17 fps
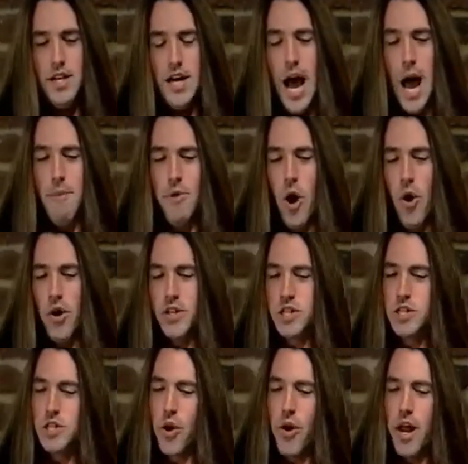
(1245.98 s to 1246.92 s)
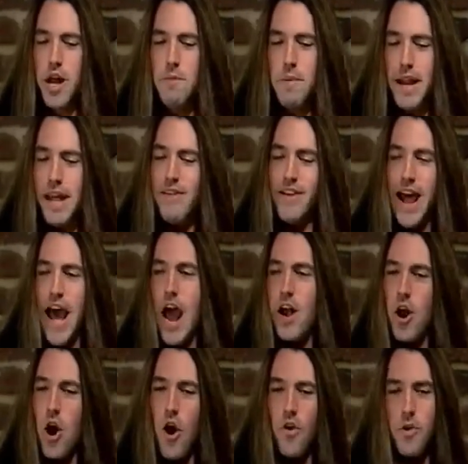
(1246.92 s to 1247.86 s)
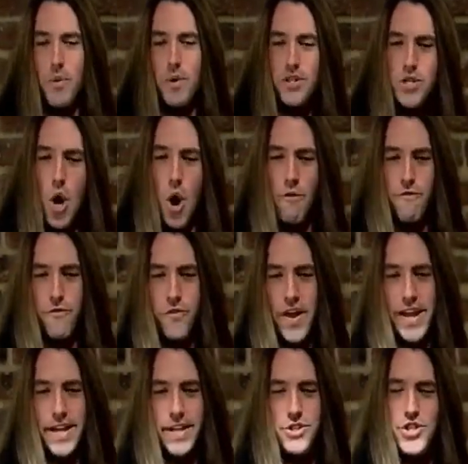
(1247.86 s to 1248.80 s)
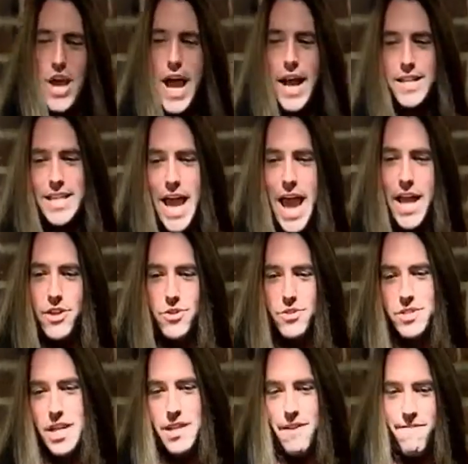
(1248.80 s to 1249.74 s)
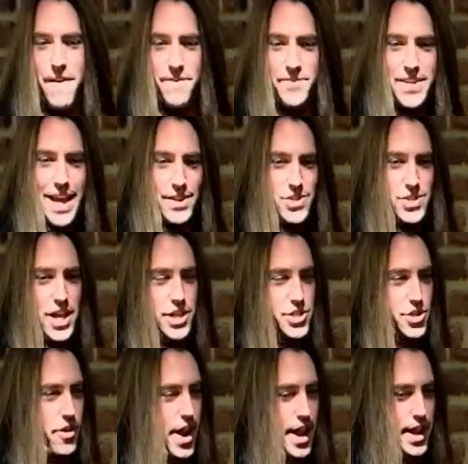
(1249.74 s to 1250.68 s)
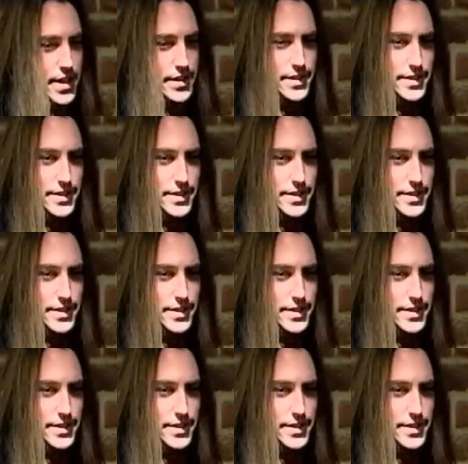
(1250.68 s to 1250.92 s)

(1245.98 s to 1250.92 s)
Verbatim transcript: I'm no historian, but even I know there was no freaking Jack Daniels in the 15th century.